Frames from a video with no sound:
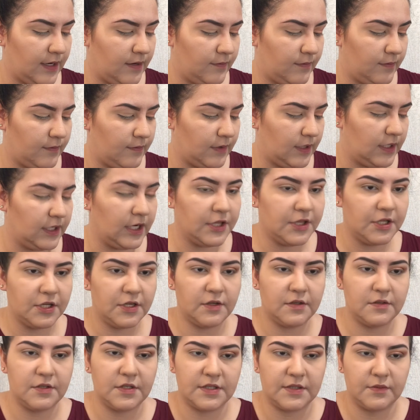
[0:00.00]
and
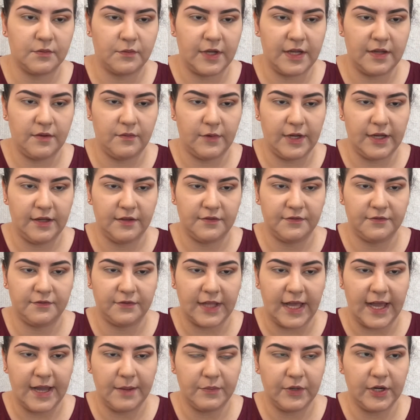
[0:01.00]
another just wet and wild
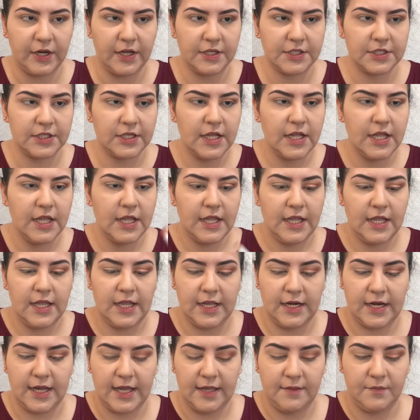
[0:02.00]
flat brush,
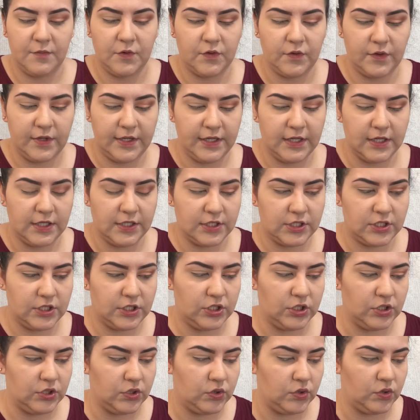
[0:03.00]
and I'm going
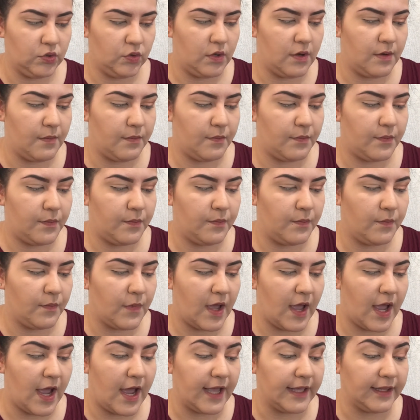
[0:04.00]
to
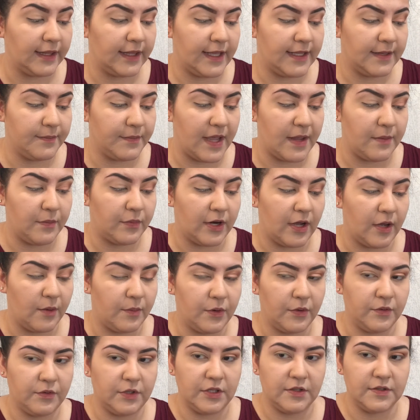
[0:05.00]
highlight my brow
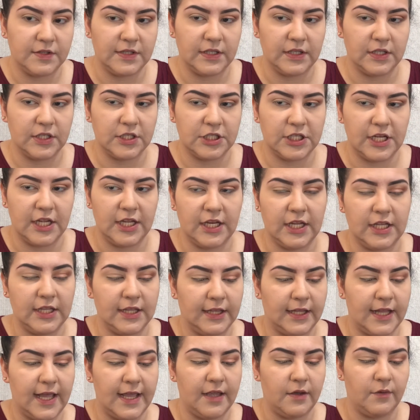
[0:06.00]
bone using the shade
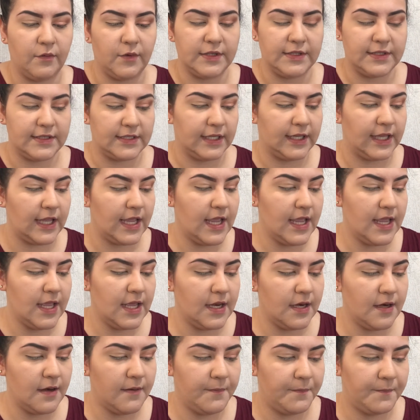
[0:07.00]
in light once
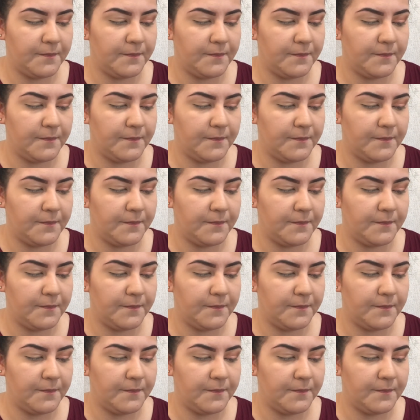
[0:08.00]
again.